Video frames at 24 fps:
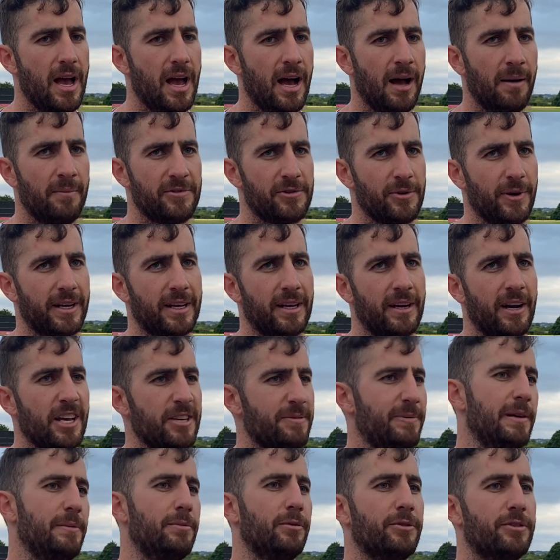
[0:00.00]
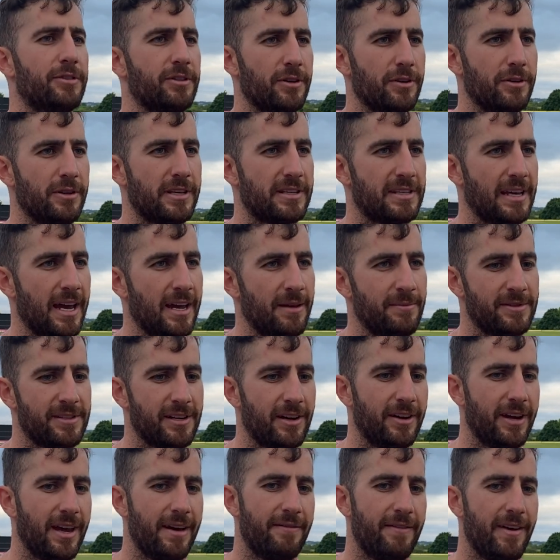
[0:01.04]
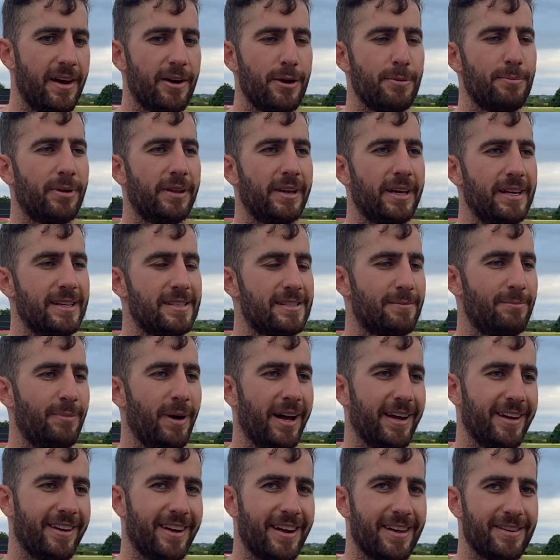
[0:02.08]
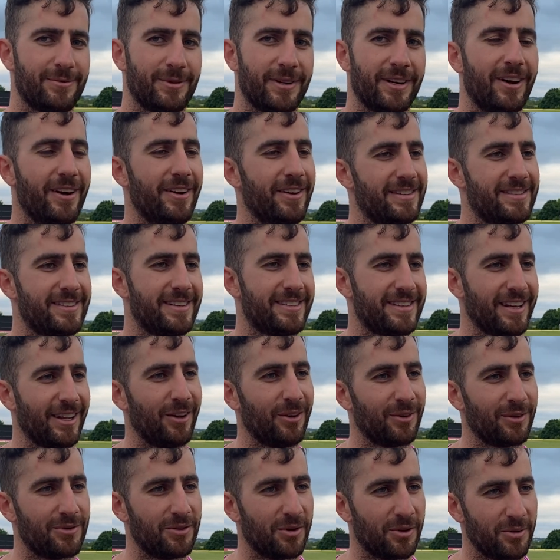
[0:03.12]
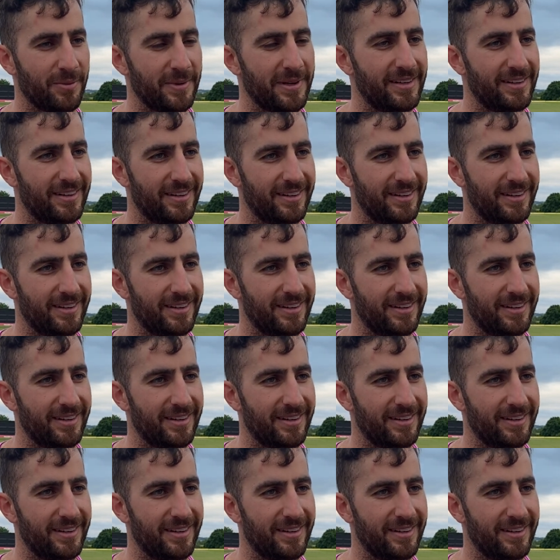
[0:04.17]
so I can ask people to do the same. So yeah, very pleased, but as we know, it's a long tournament.